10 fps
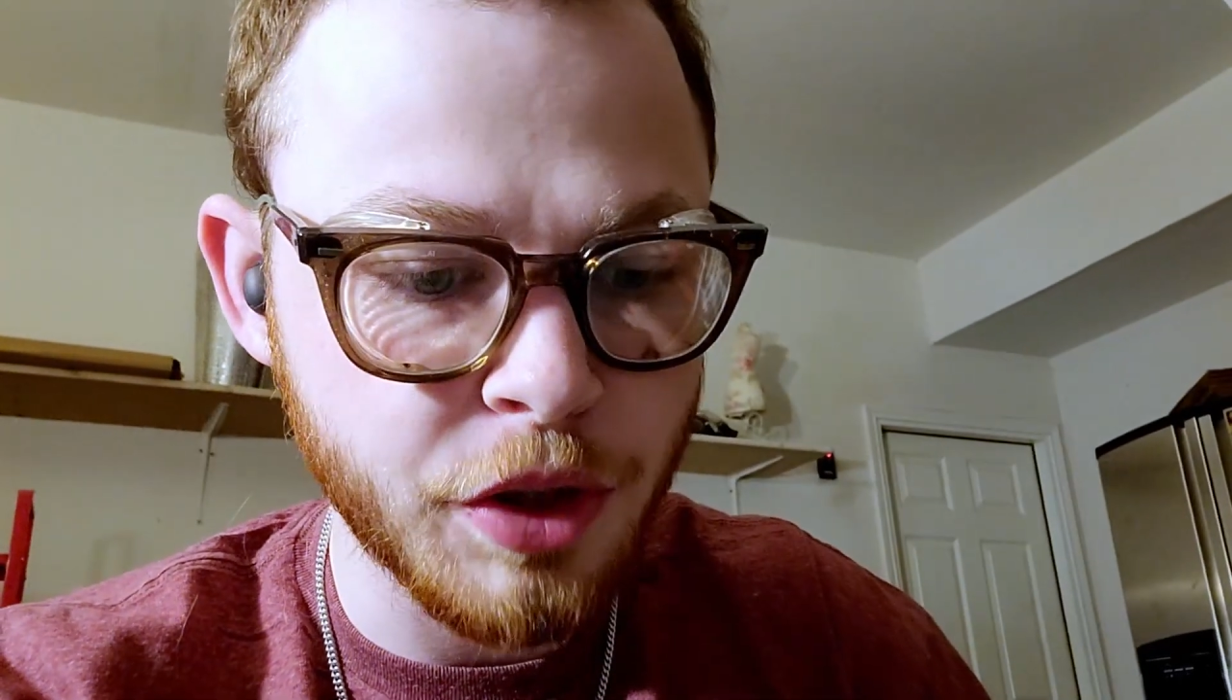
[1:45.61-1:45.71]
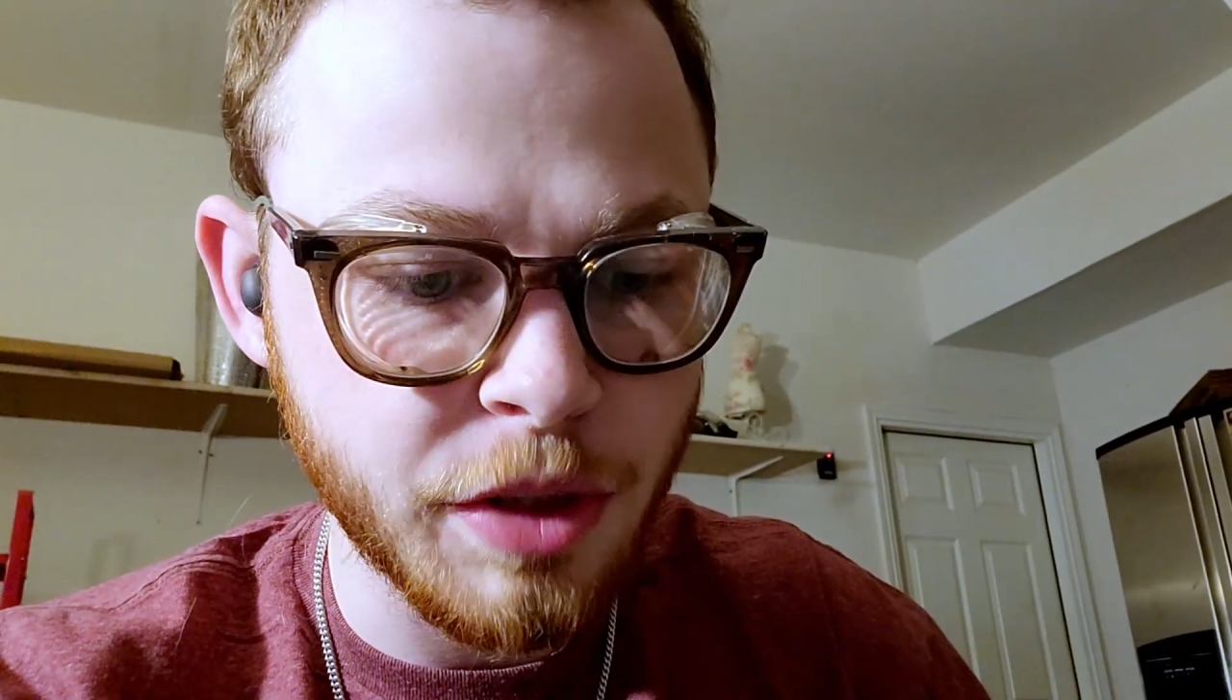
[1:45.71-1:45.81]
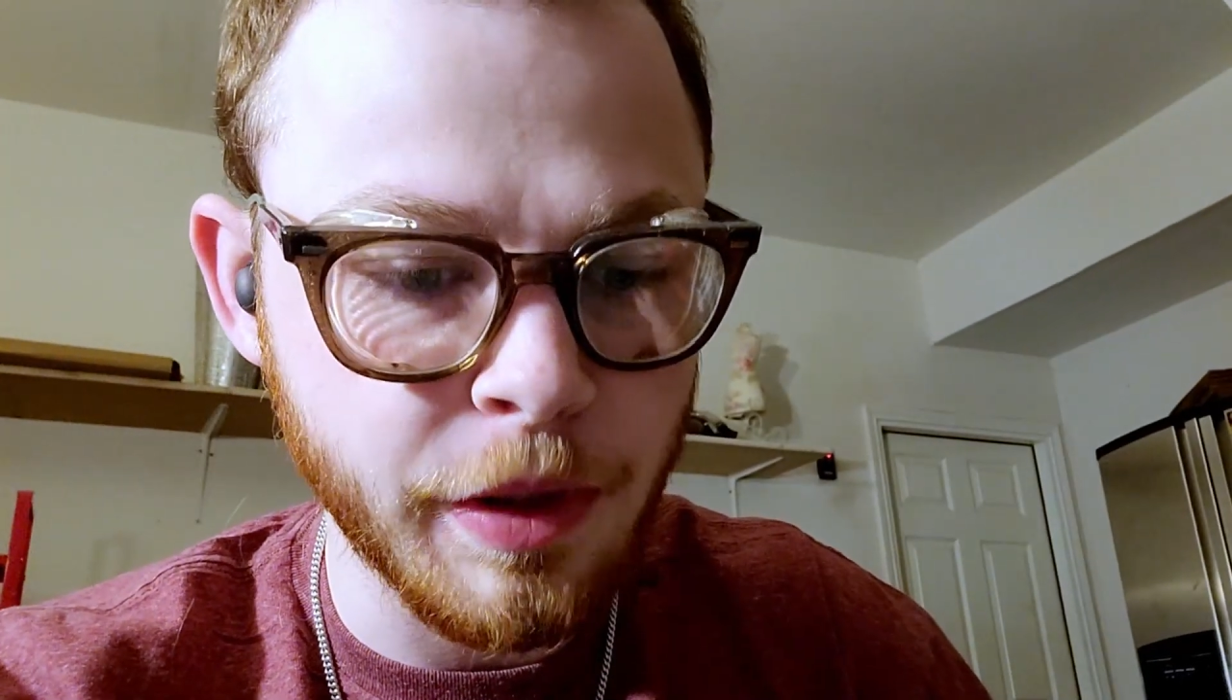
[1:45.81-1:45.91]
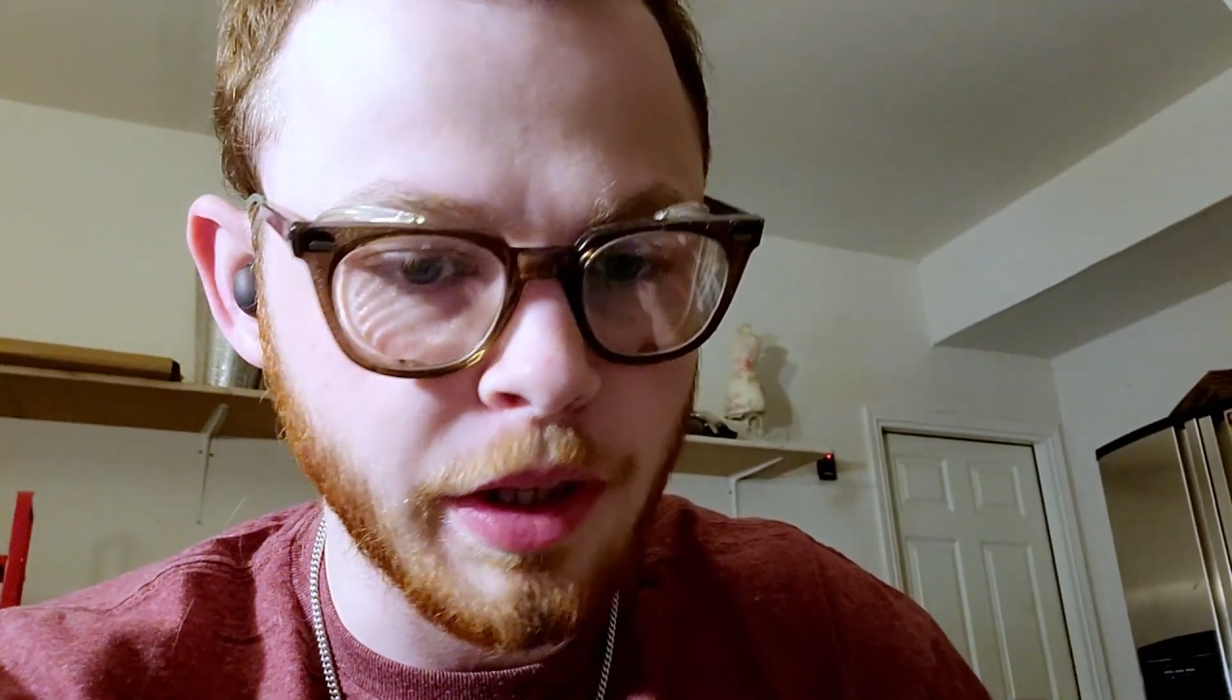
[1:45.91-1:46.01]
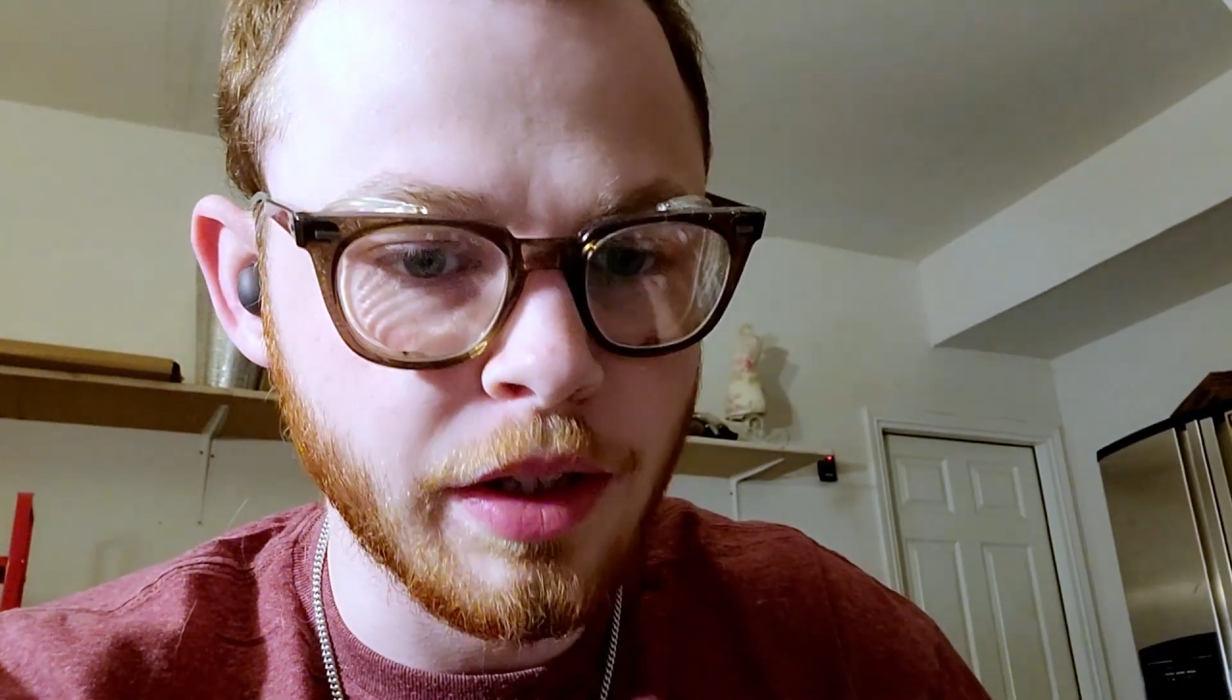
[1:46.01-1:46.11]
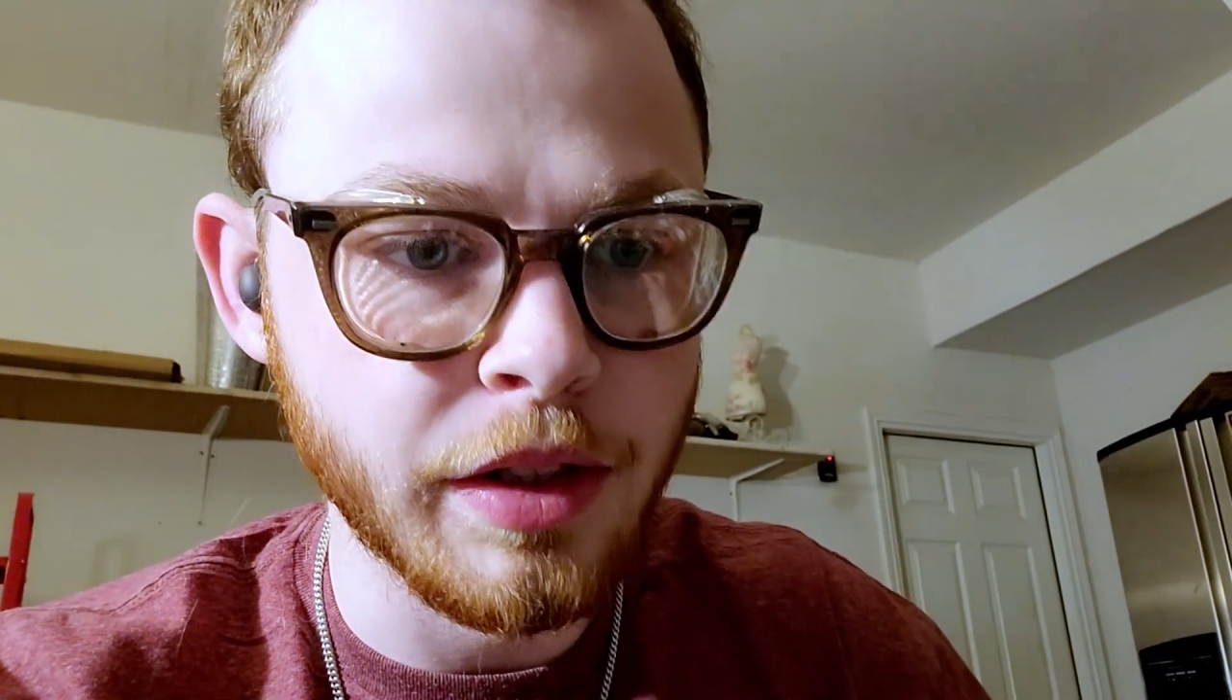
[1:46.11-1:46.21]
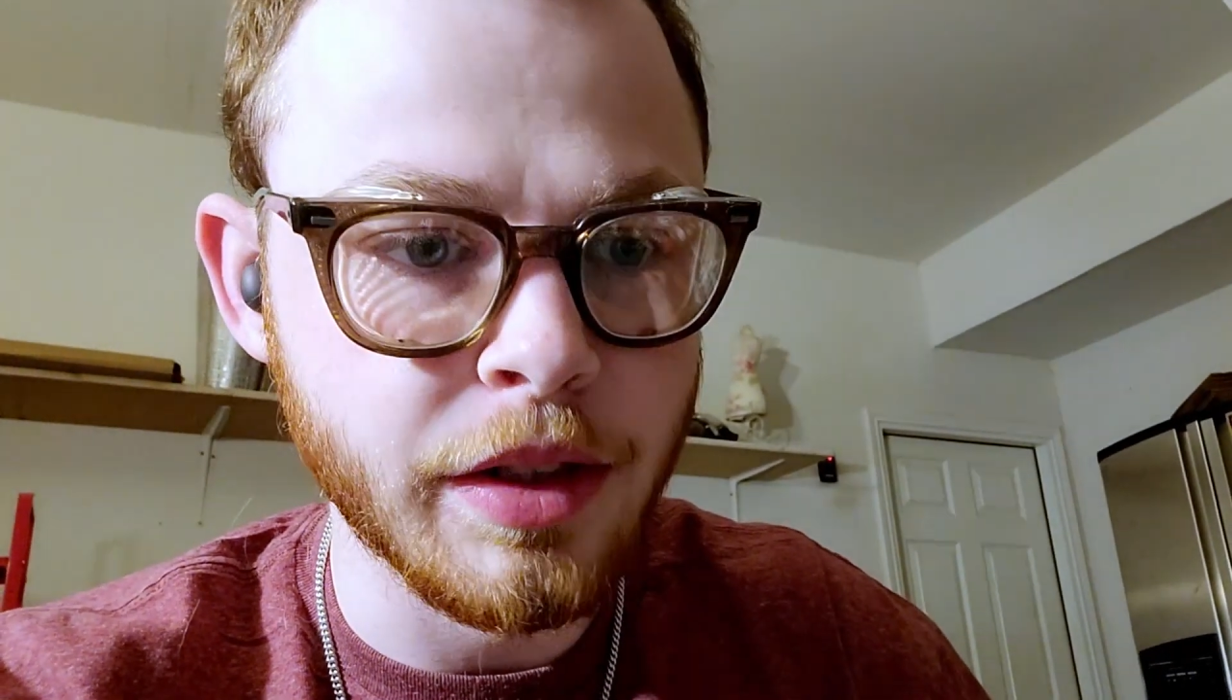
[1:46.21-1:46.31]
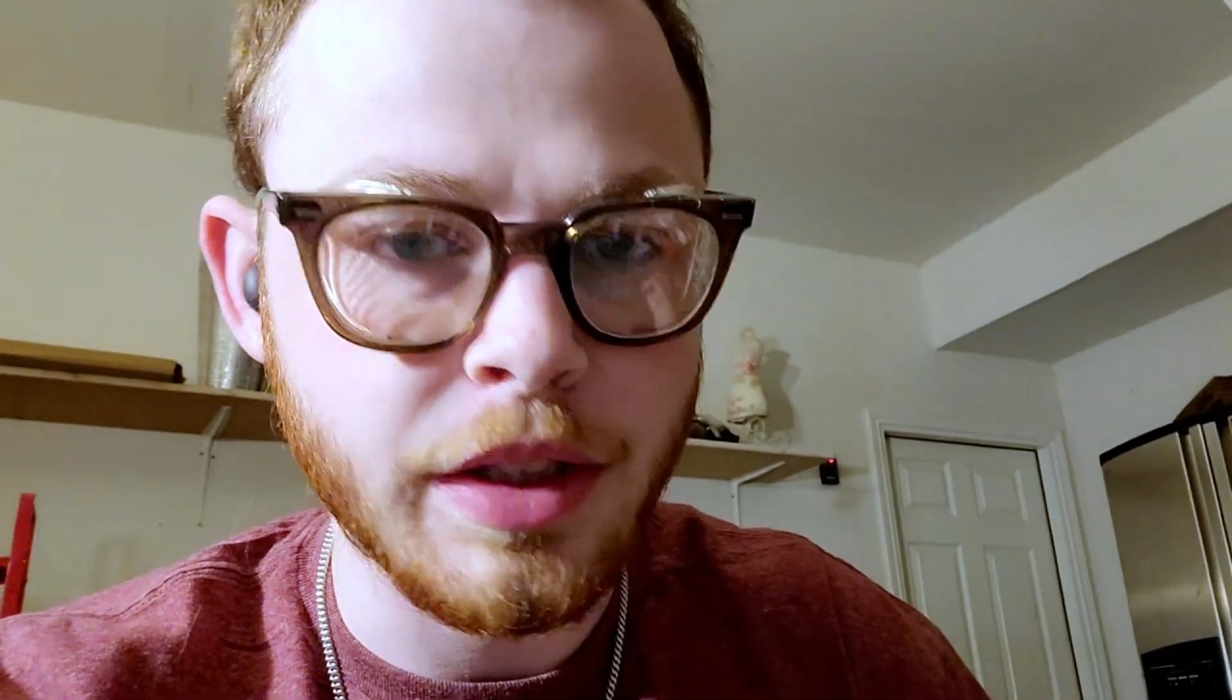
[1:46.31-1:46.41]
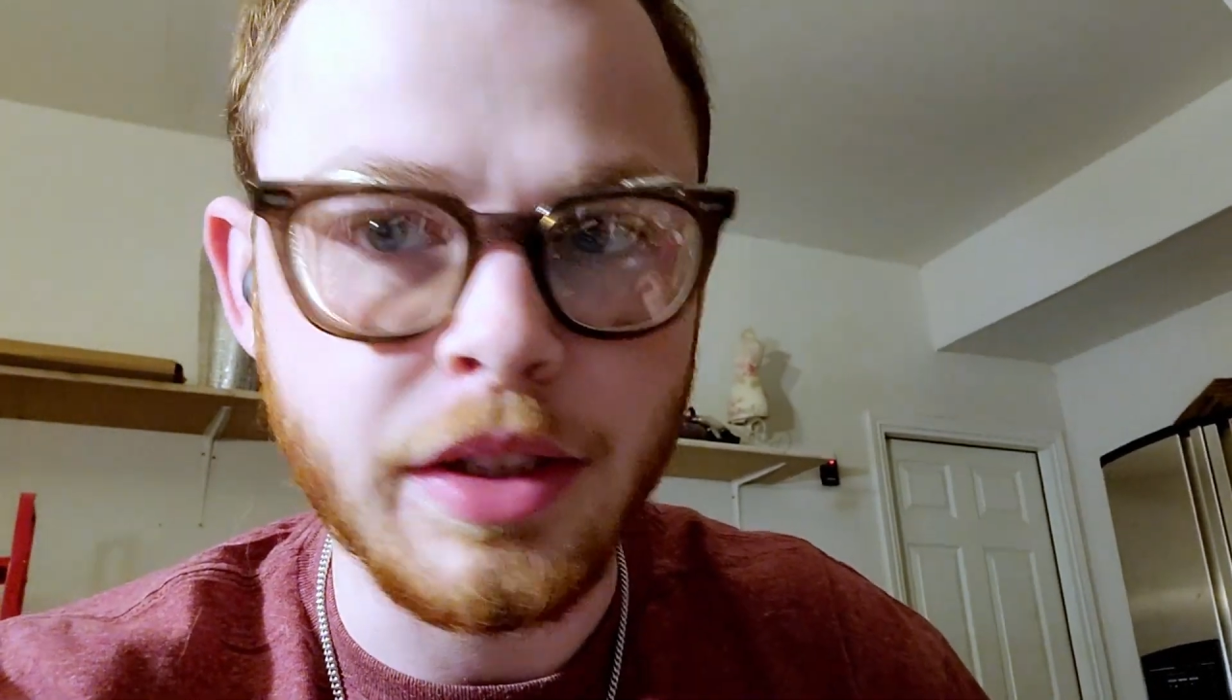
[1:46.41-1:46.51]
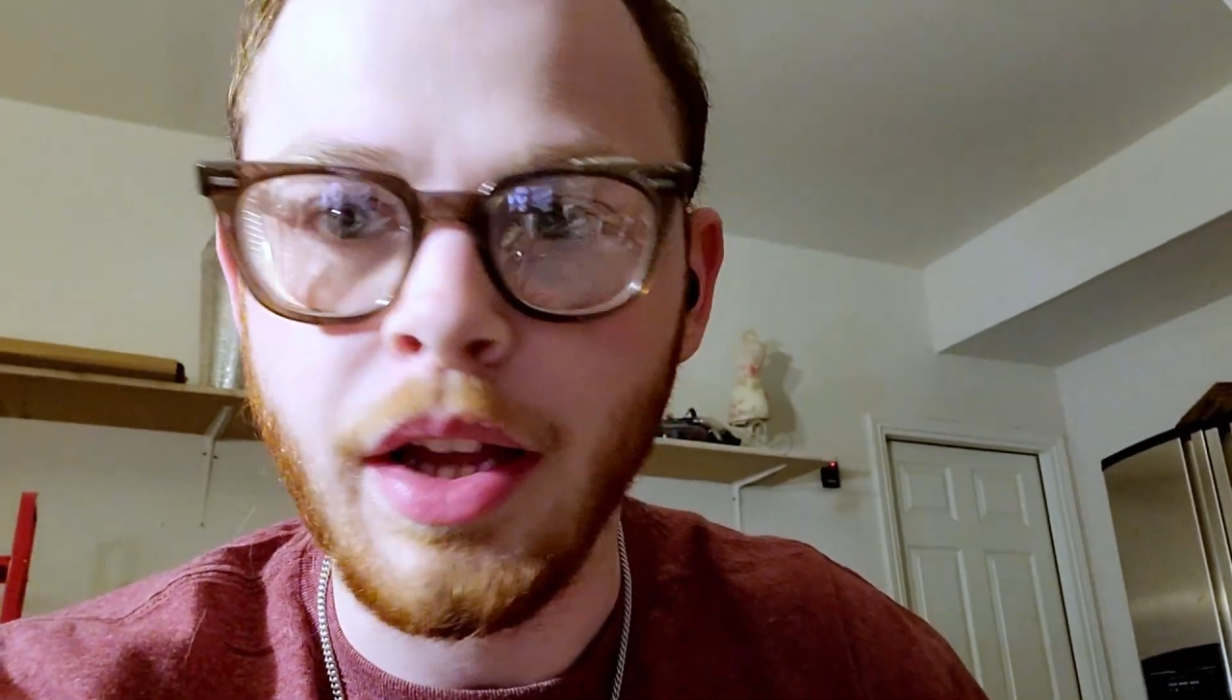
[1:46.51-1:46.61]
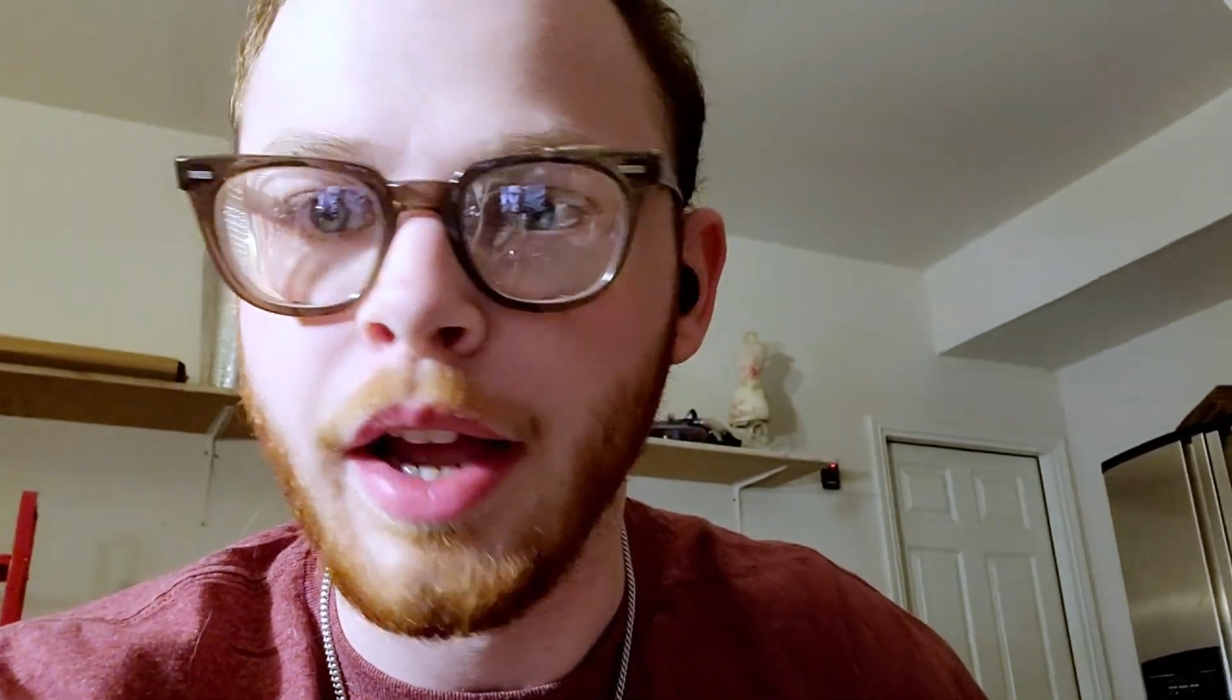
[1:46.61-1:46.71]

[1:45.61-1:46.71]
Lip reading: just because